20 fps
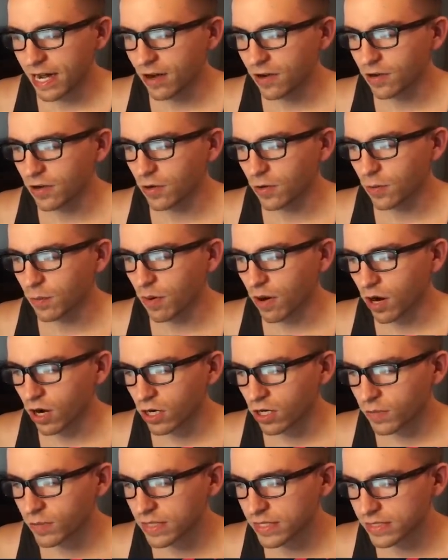don't know. Part
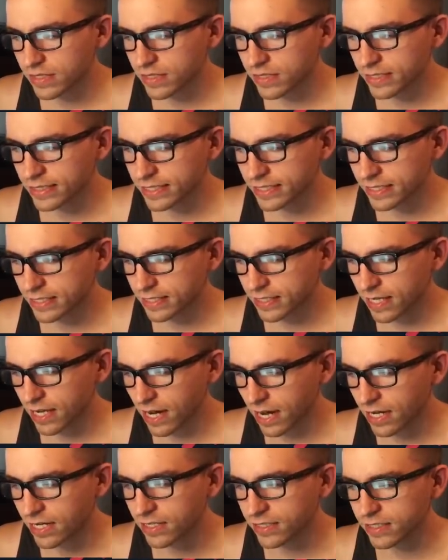of me is
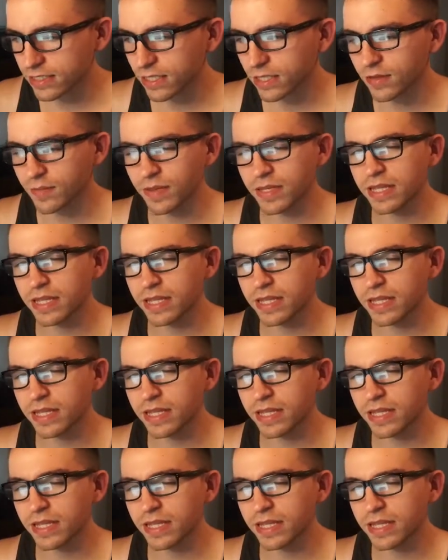kind of telling me